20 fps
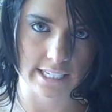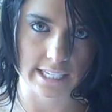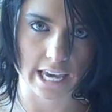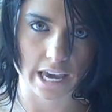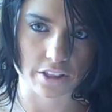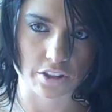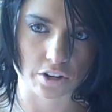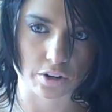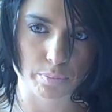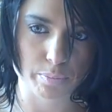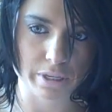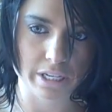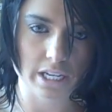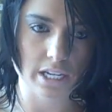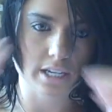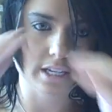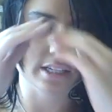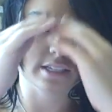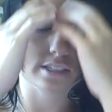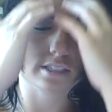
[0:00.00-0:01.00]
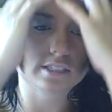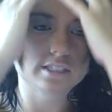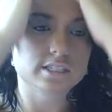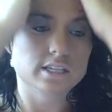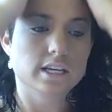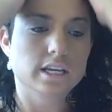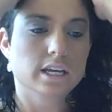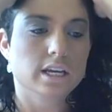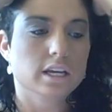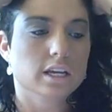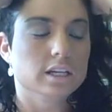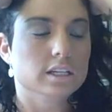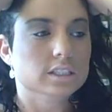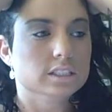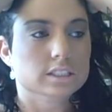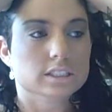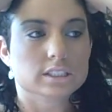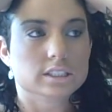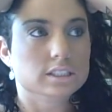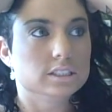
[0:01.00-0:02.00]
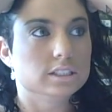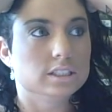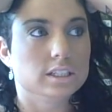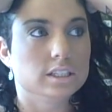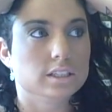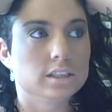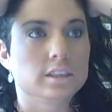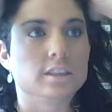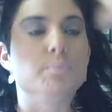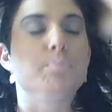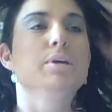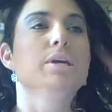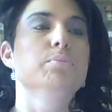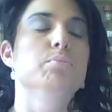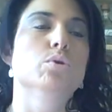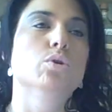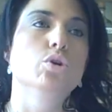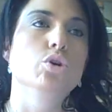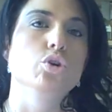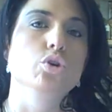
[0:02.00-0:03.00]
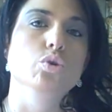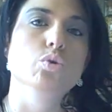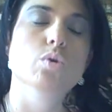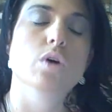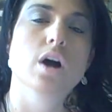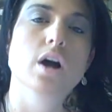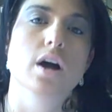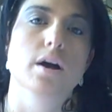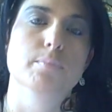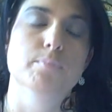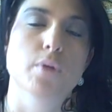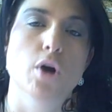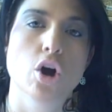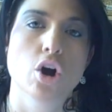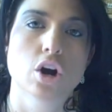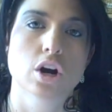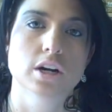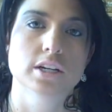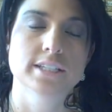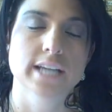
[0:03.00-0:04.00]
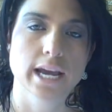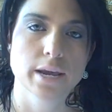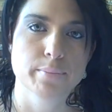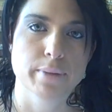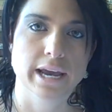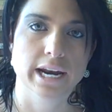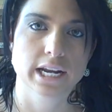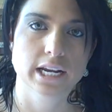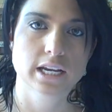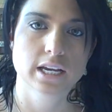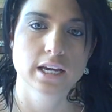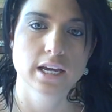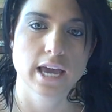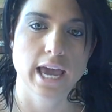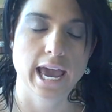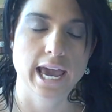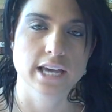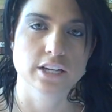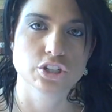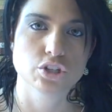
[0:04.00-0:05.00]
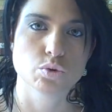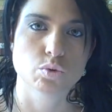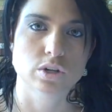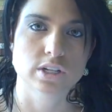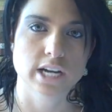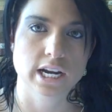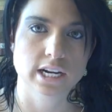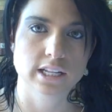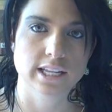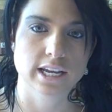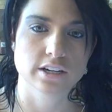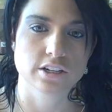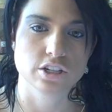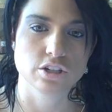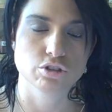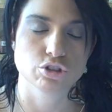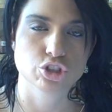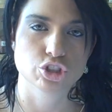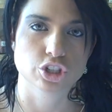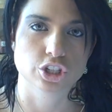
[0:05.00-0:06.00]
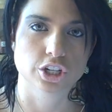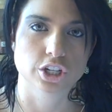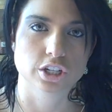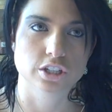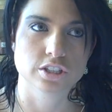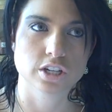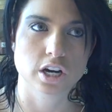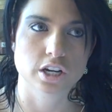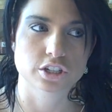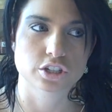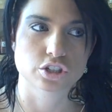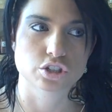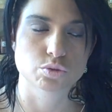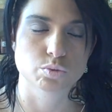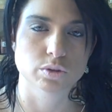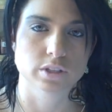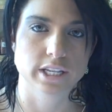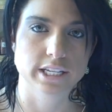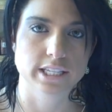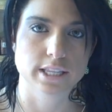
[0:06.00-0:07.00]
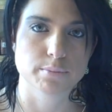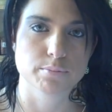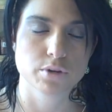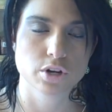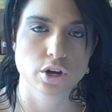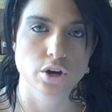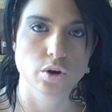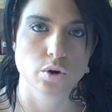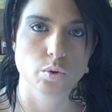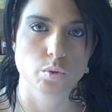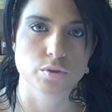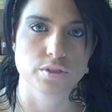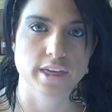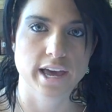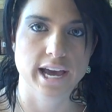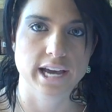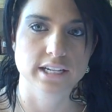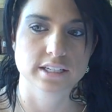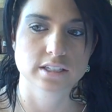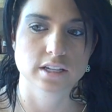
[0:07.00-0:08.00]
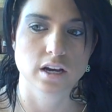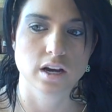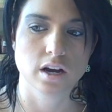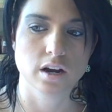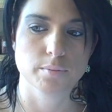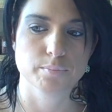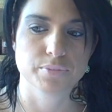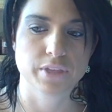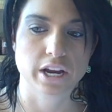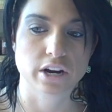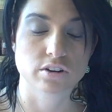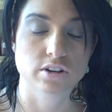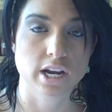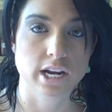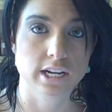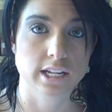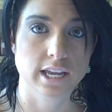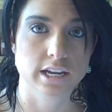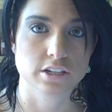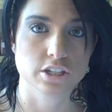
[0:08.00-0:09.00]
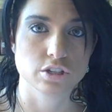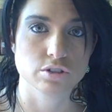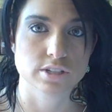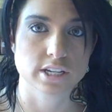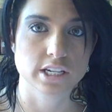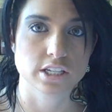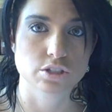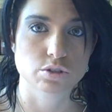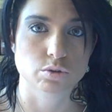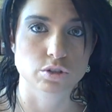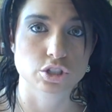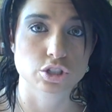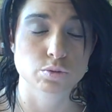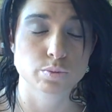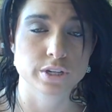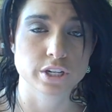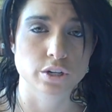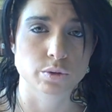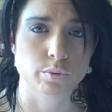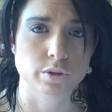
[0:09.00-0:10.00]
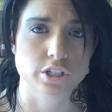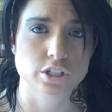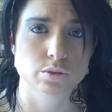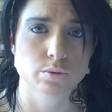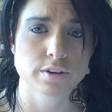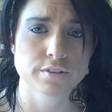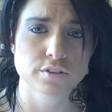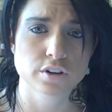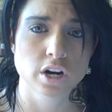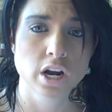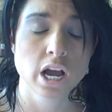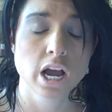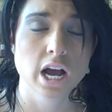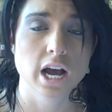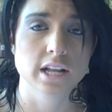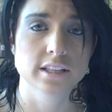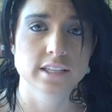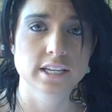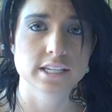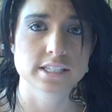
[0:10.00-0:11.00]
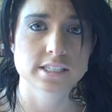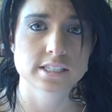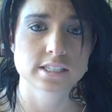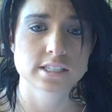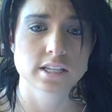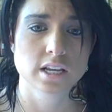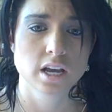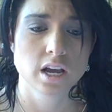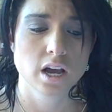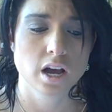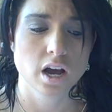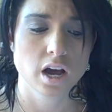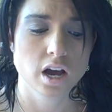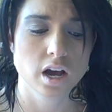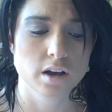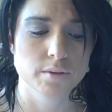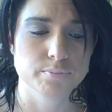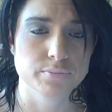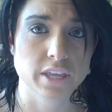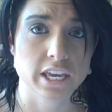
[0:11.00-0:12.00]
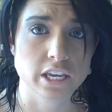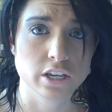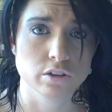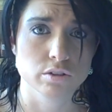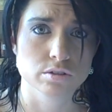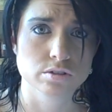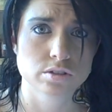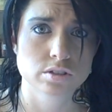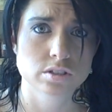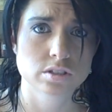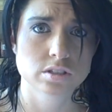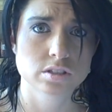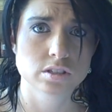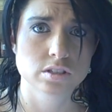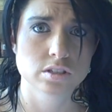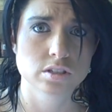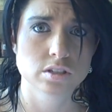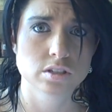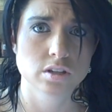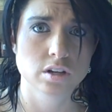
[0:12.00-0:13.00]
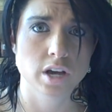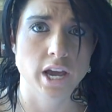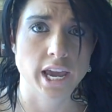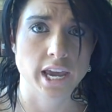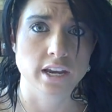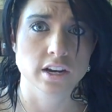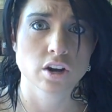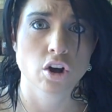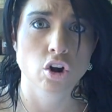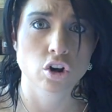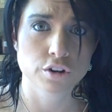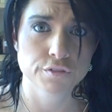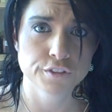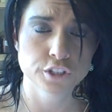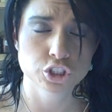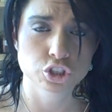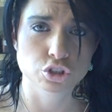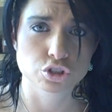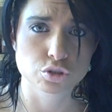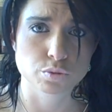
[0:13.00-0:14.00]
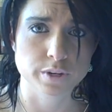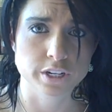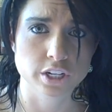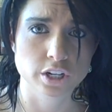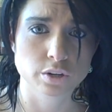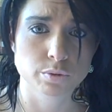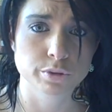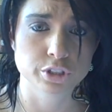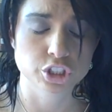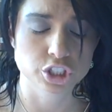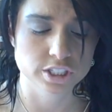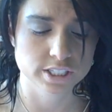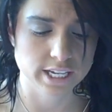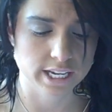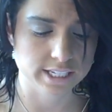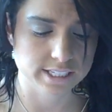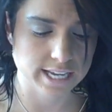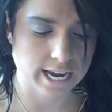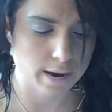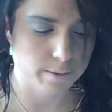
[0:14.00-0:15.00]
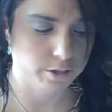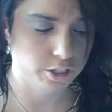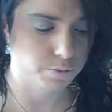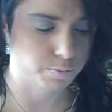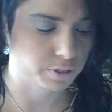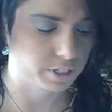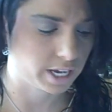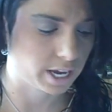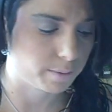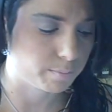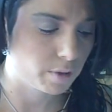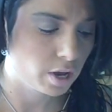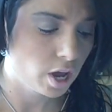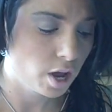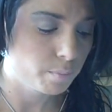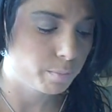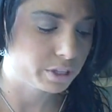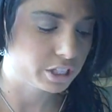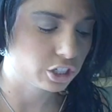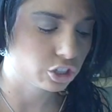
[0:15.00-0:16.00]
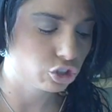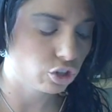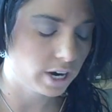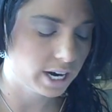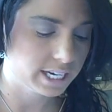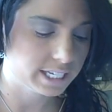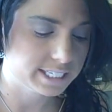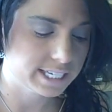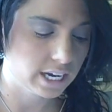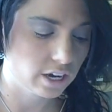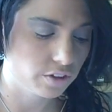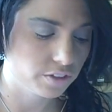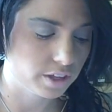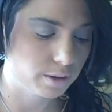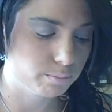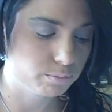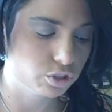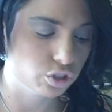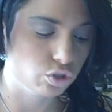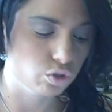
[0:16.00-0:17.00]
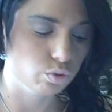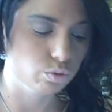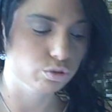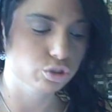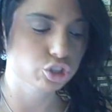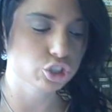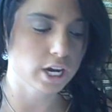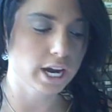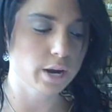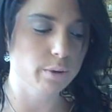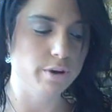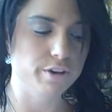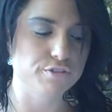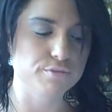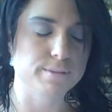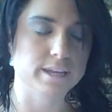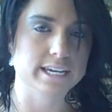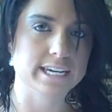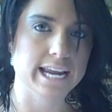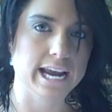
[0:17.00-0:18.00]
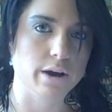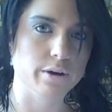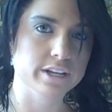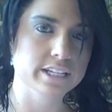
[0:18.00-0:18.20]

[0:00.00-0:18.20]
together because the people who um, are diabetic and who are not allowed to use sugar, doctors will let them know that um, they are not allowed to use any sort of sweetener whatsoever unless um, they use a artificial sweetener which contains aspartame, but they're trying to tell them to shy away from that now.